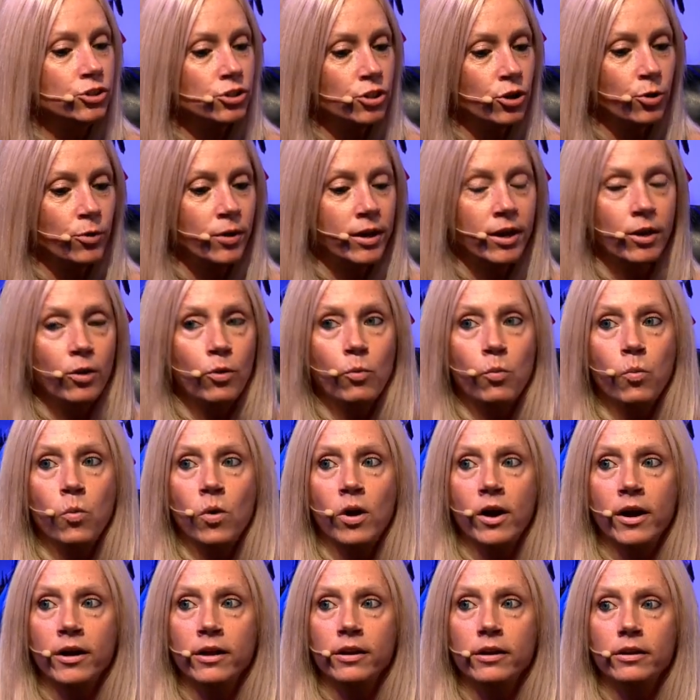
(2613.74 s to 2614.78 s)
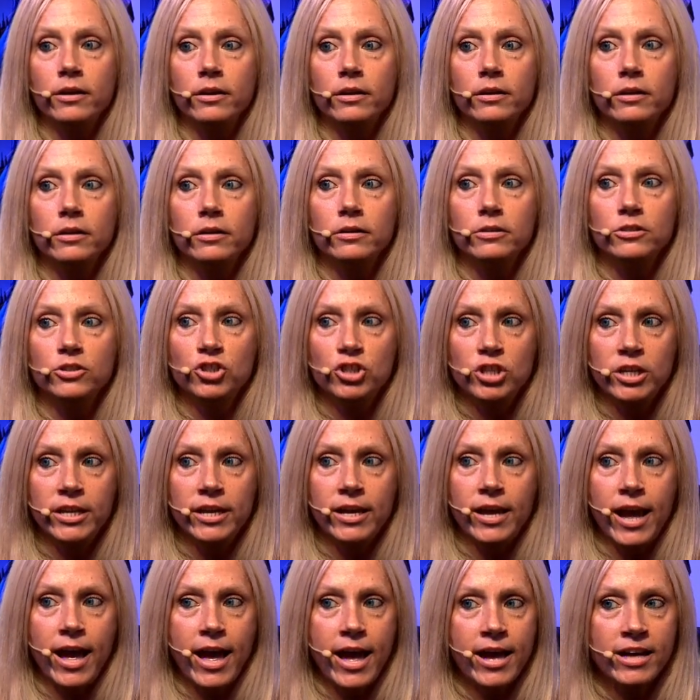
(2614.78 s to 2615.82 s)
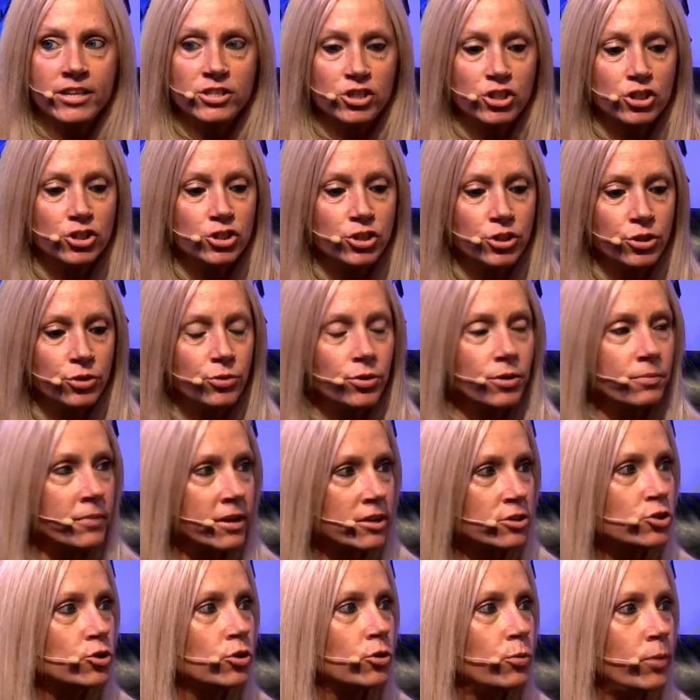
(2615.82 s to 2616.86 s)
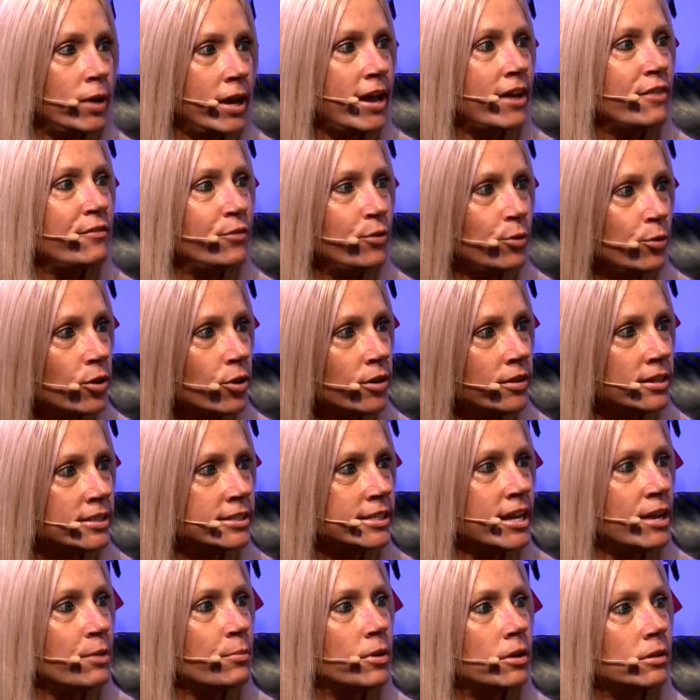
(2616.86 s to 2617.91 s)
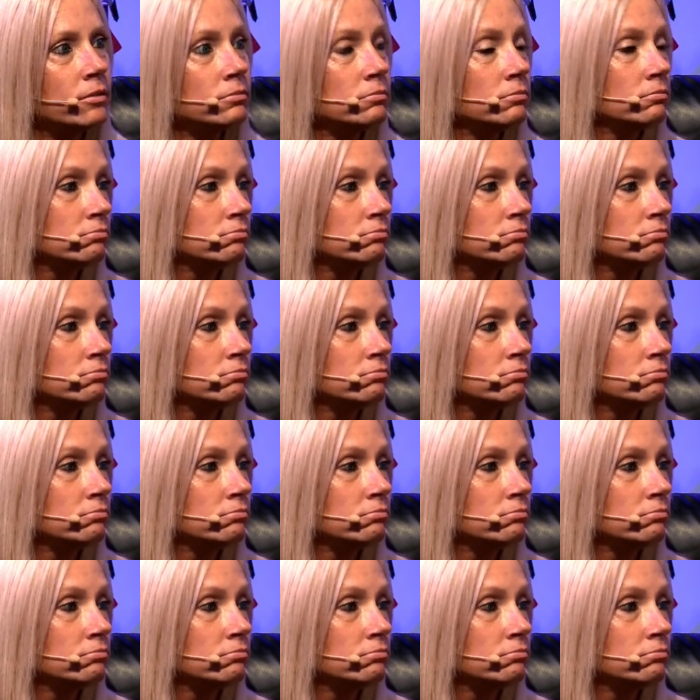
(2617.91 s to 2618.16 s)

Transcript: Doing what she had to do to make sure we had food on the table.